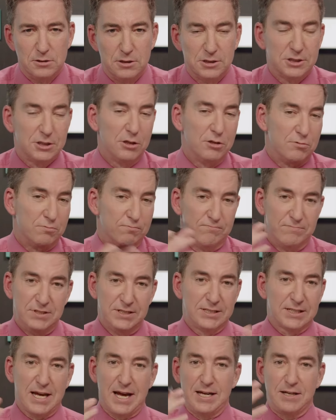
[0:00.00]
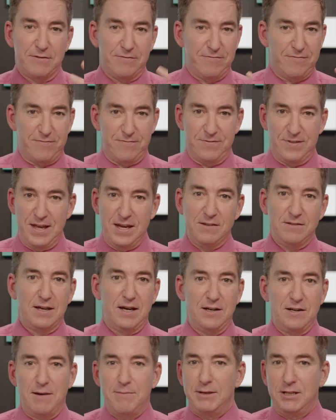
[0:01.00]
So this is the kind of thing
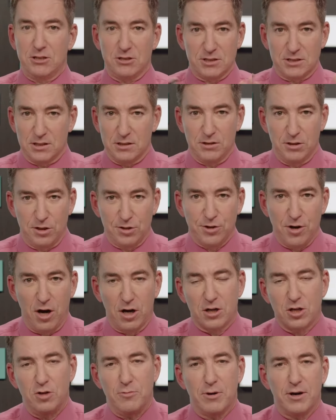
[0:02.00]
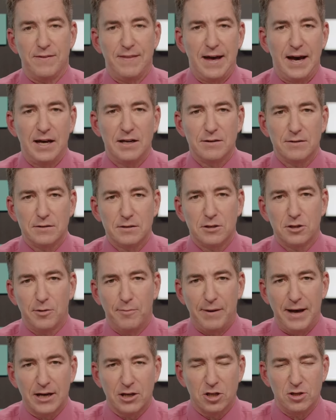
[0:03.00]
that, I mean, there's a little dark humor in that, a little
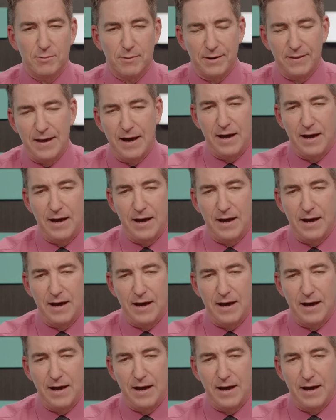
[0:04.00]
black humor in